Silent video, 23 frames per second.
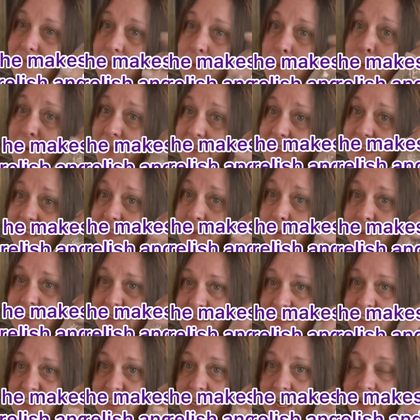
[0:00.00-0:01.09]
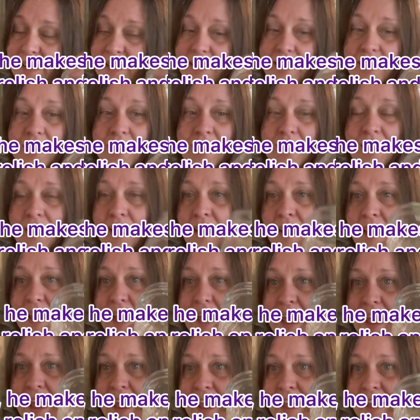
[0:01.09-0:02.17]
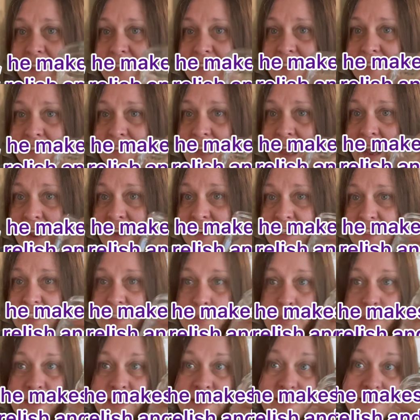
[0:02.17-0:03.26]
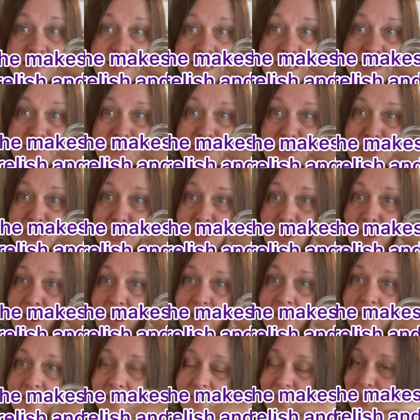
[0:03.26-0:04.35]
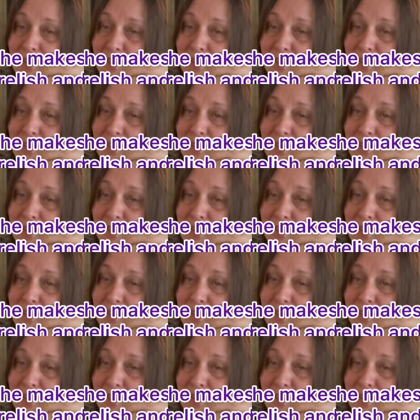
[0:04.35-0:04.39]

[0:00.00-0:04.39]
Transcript: But this was a jelly. And I just want to save the jar. They're